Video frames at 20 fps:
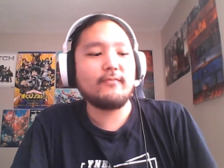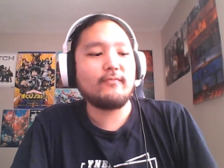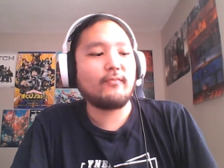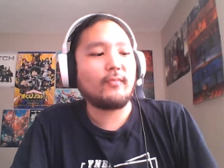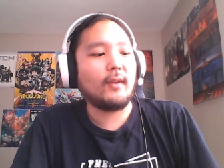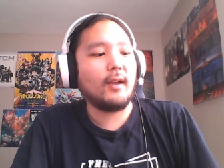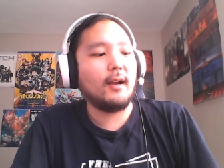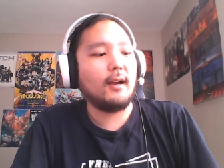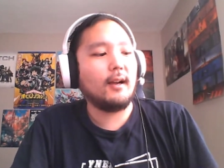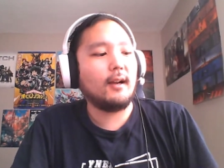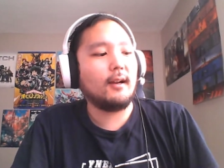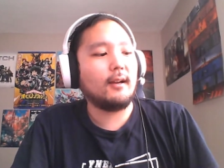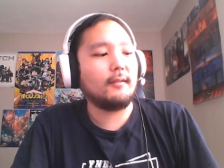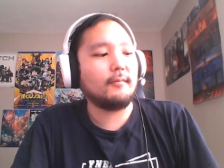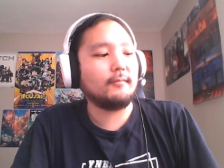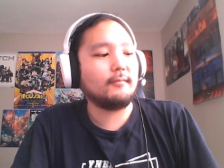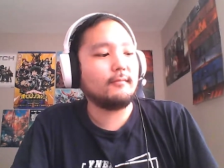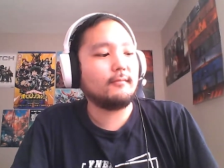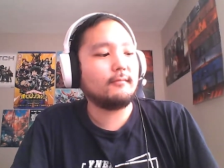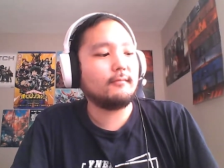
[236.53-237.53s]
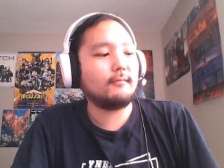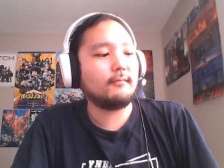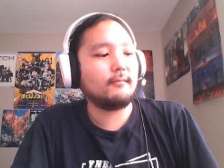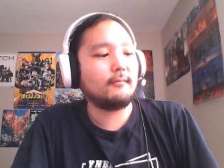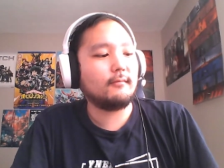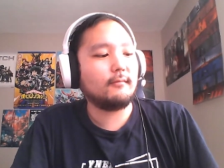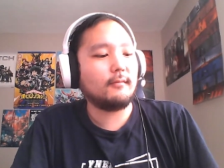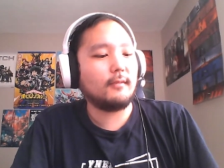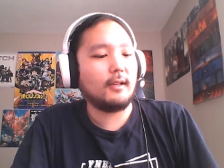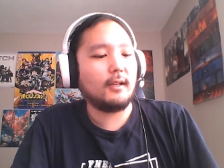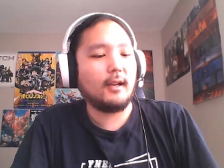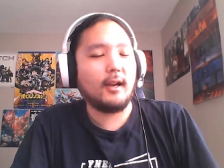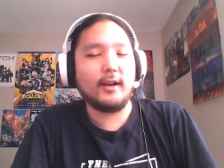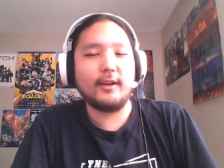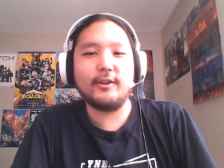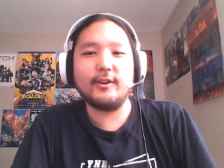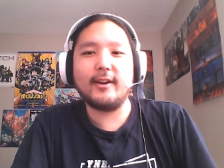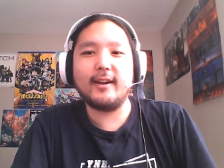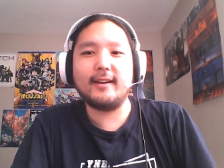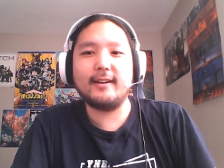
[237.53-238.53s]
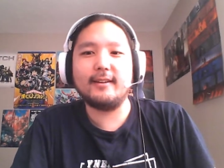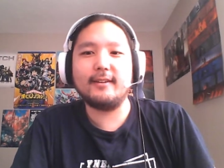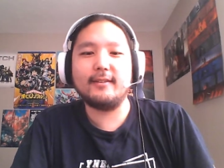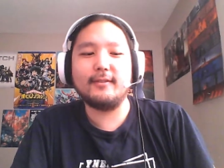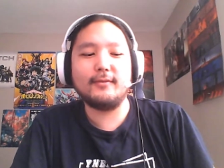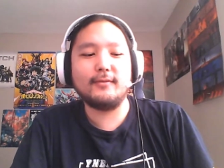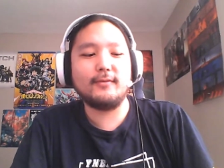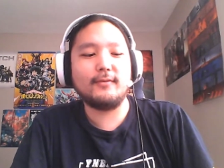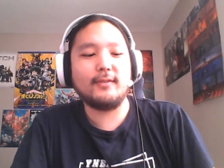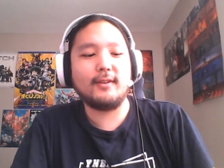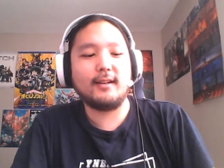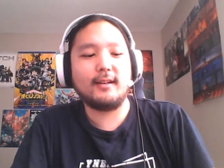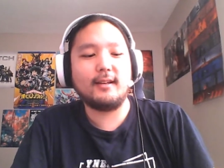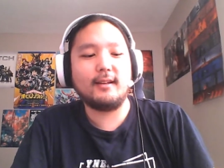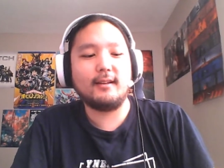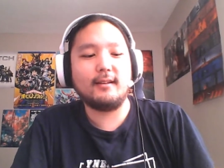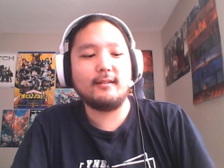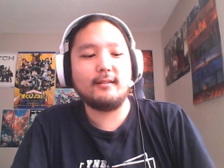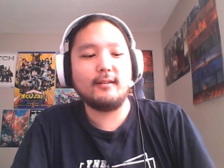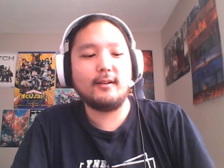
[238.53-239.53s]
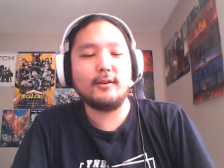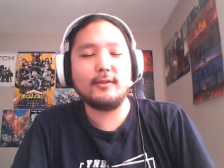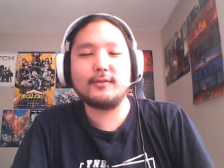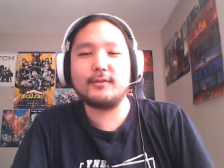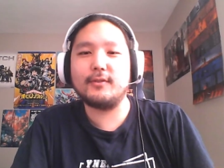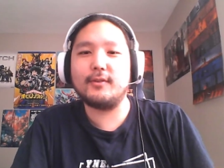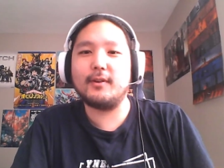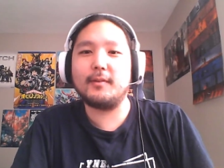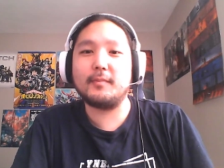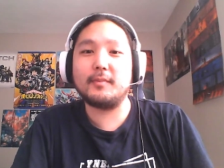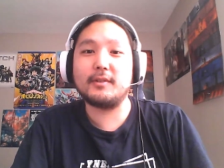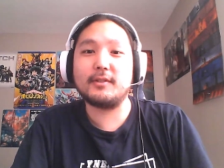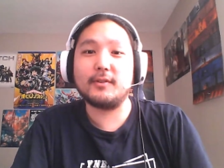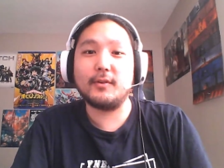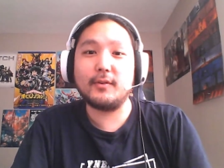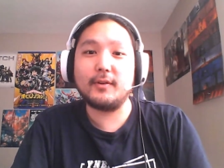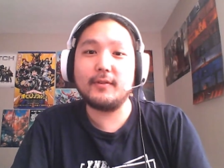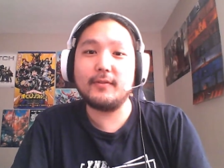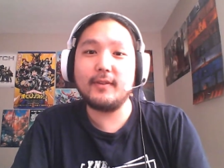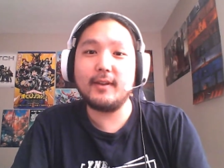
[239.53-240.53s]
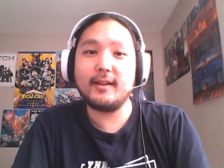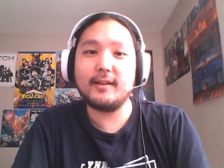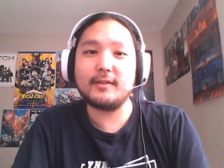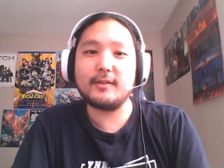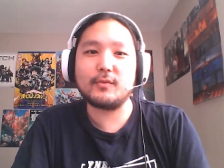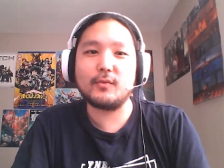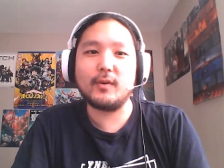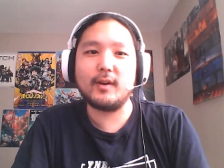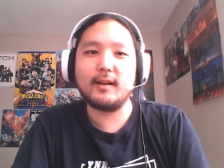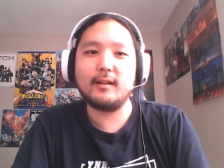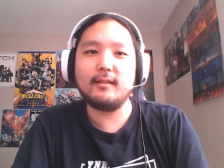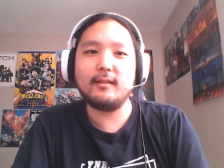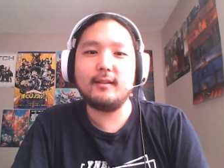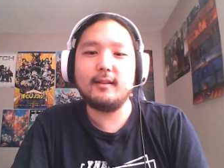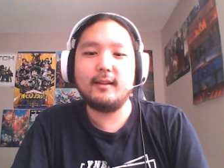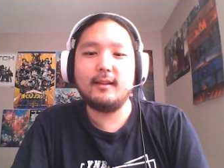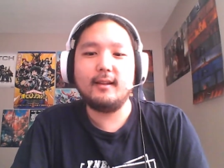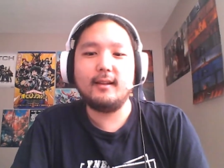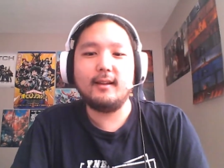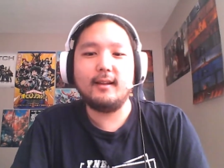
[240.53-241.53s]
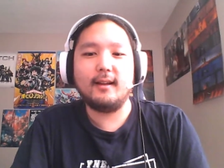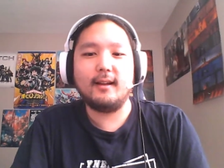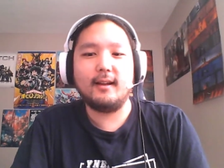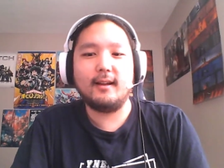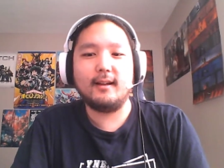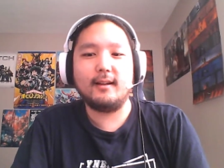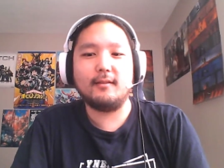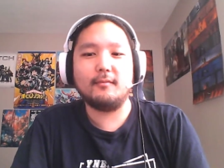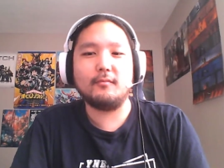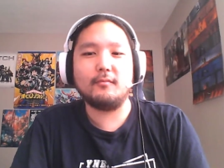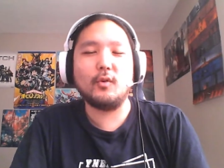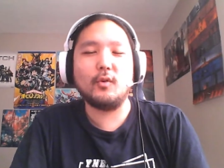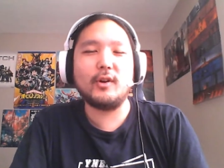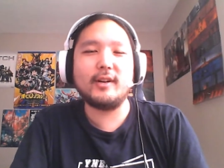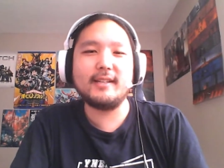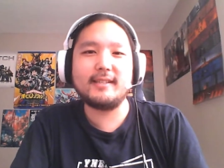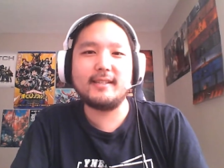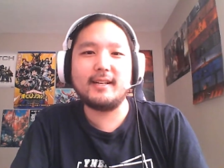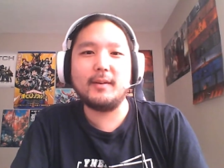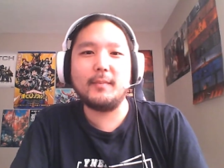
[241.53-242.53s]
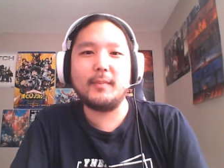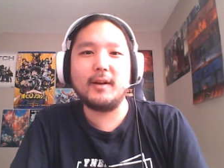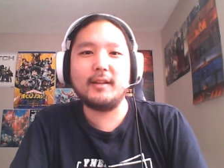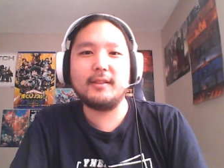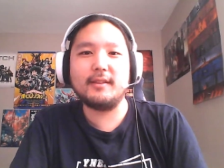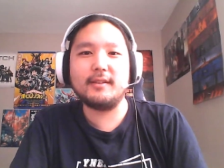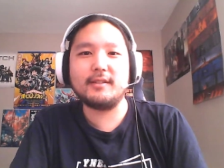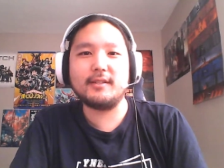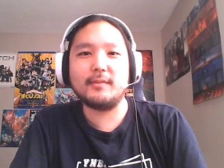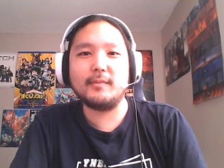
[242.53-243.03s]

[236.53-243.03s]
um, are you kind of uh, also a Persona fan as well? Um, what is it about the Shin